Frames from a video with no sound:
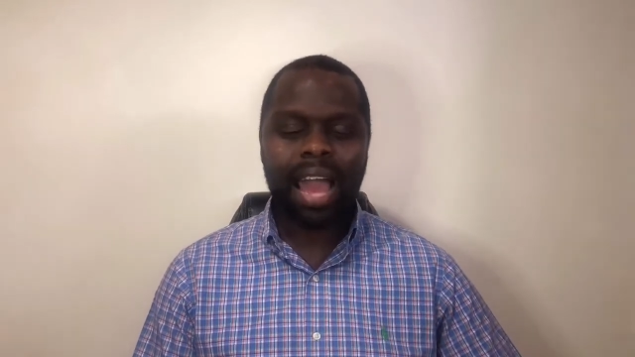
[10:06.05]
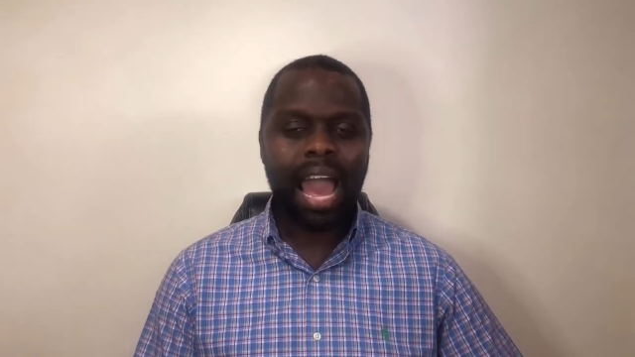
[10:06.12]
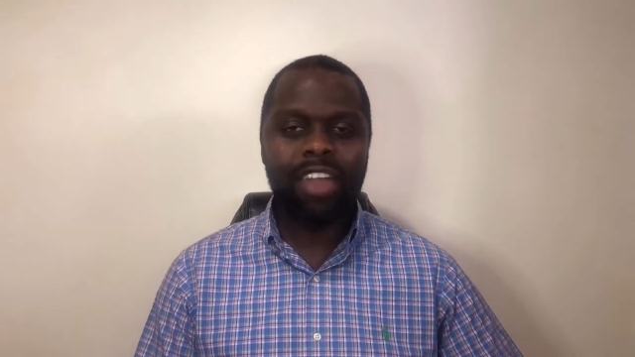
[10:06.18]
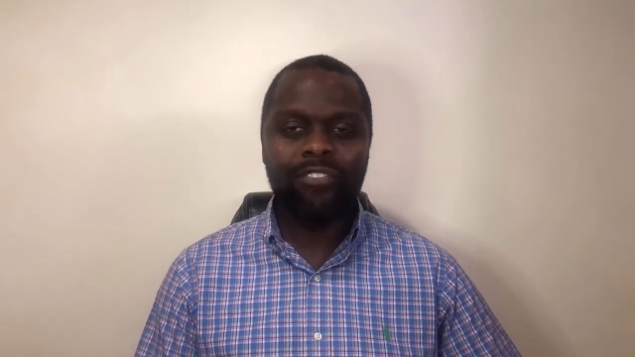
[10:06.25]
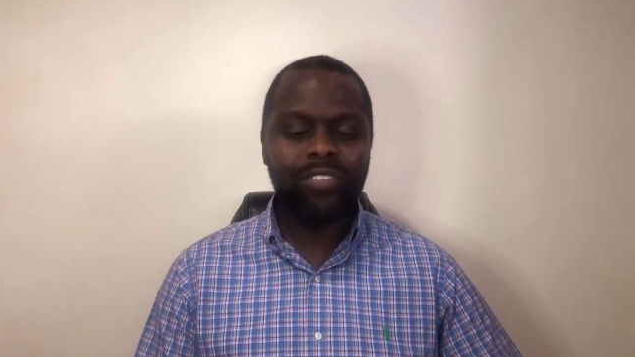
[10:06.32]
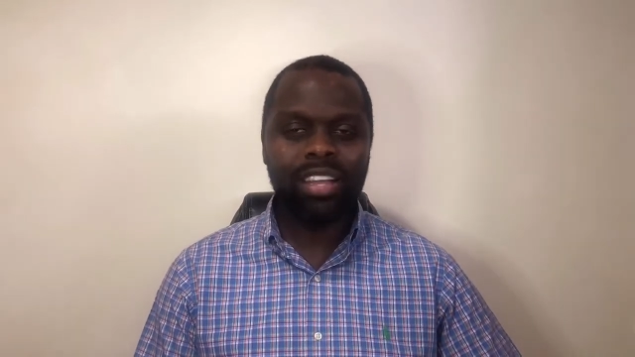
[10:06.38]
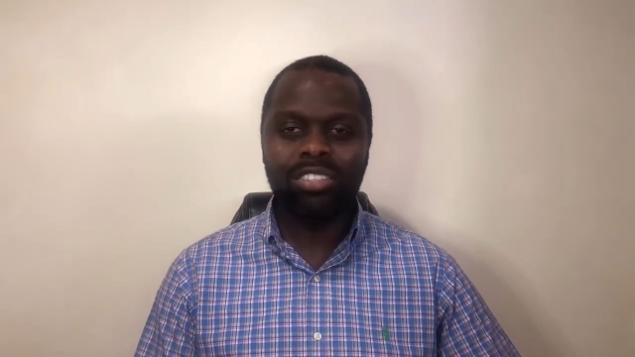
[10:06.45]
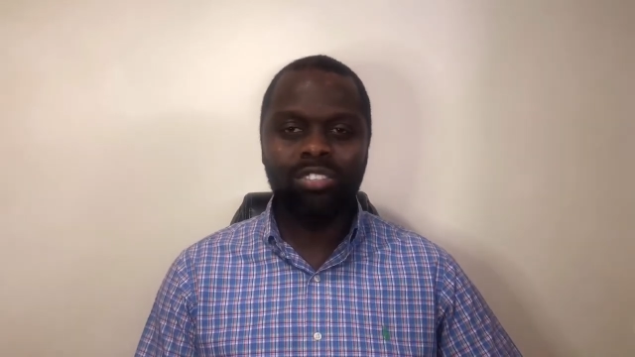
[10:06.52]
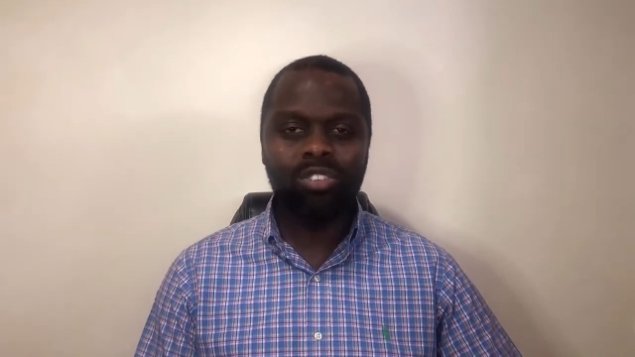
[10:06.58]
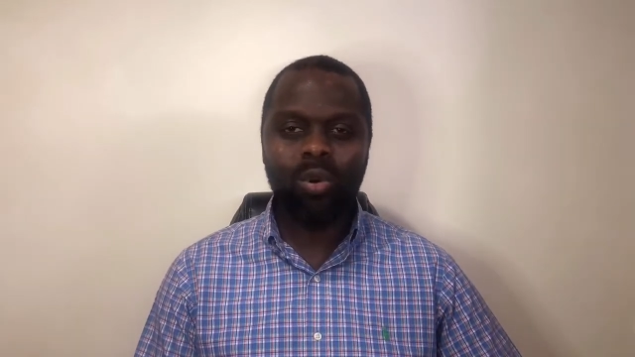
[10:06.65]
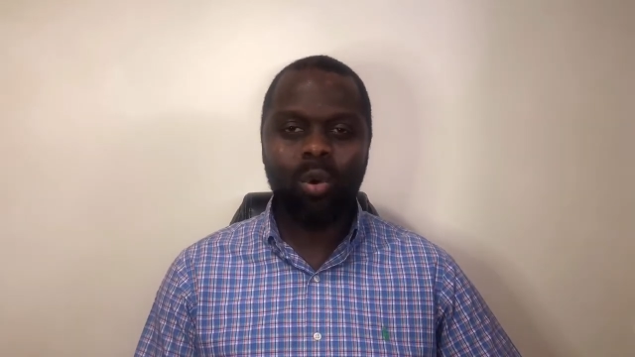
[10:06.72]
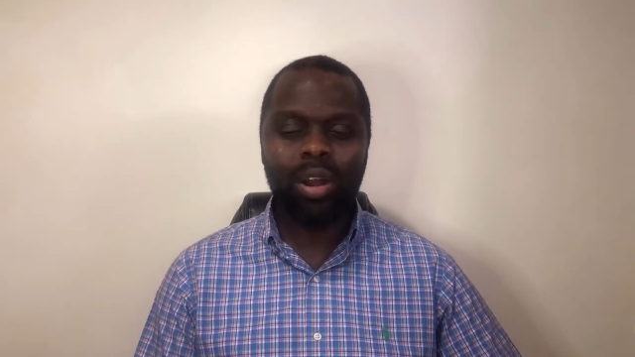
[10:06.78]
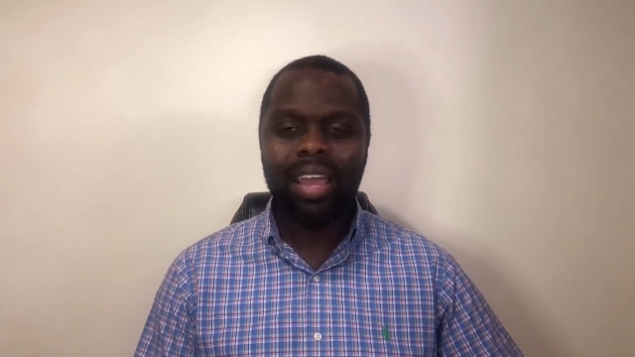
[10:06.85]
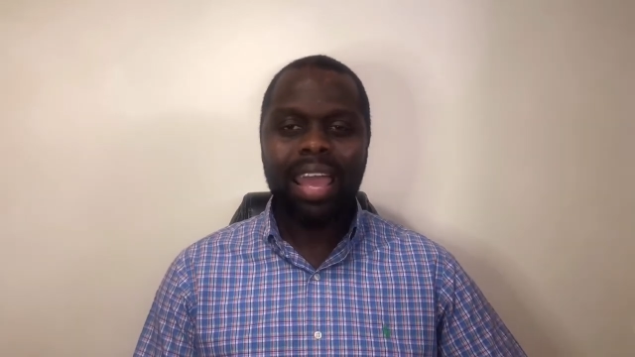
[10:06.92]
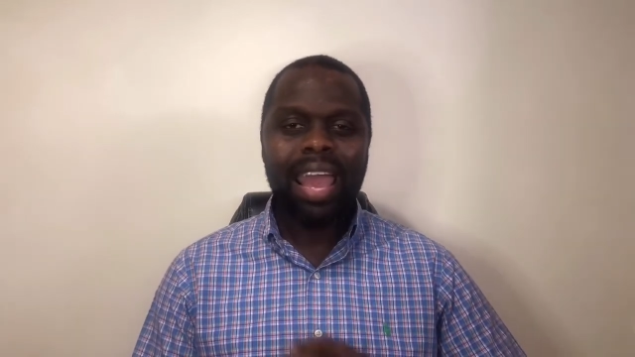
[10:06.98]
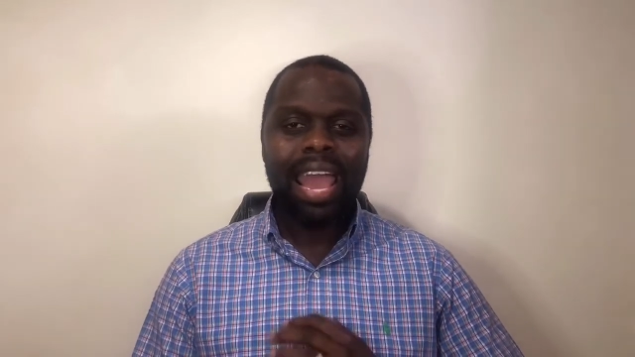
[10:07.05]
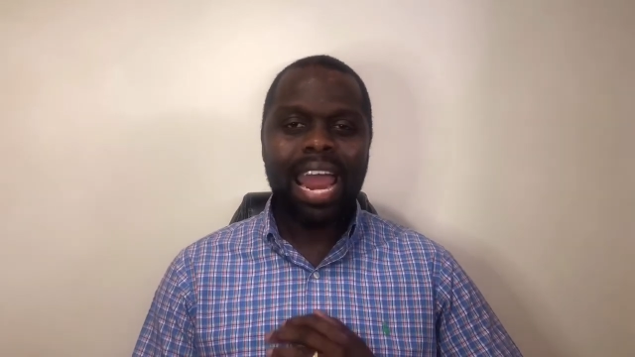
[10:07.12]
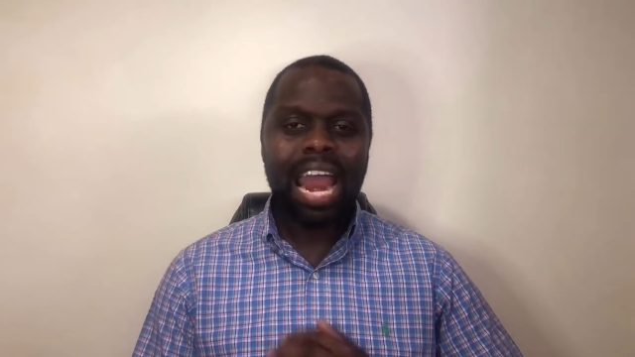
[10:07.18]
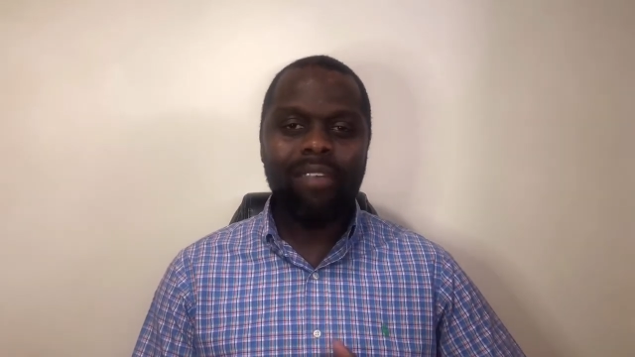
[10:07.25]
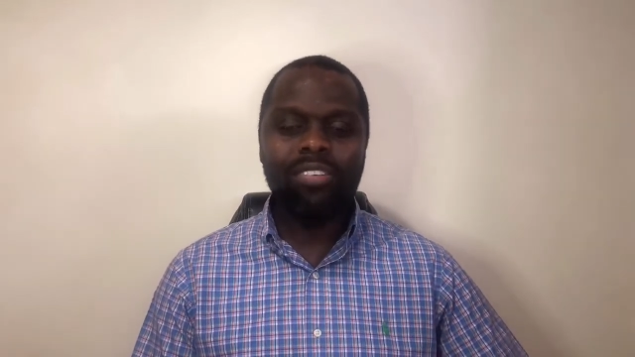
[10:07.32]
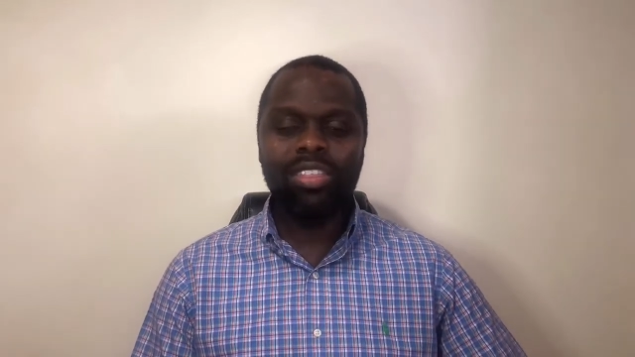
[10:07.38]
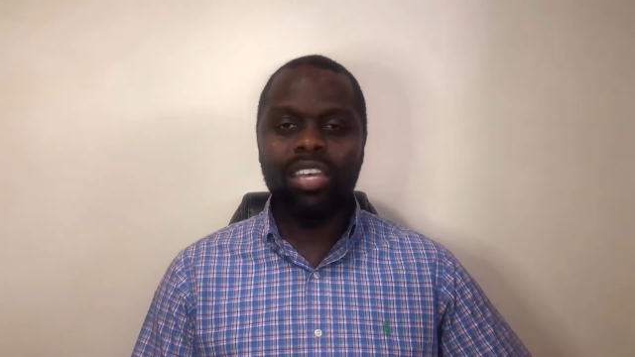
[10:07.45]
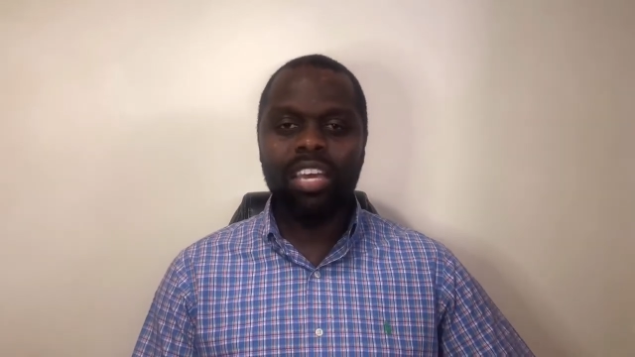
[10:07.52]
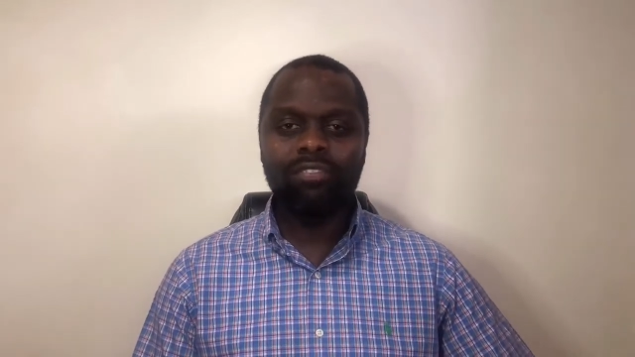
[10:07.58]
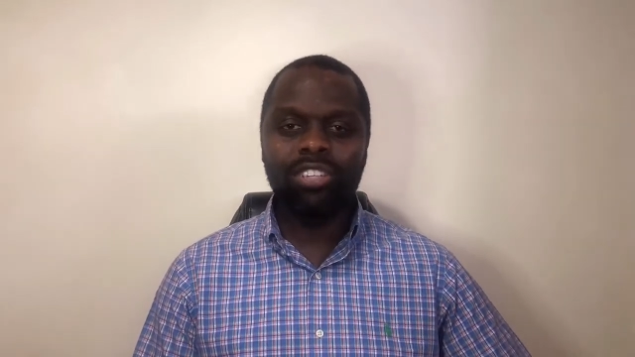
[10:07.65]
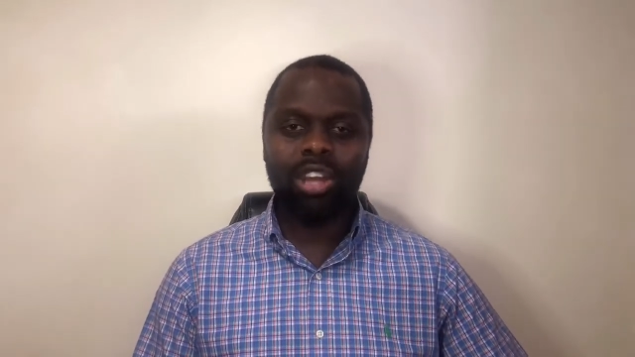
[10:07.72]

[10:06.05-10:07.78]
I felt, you know what, everything I've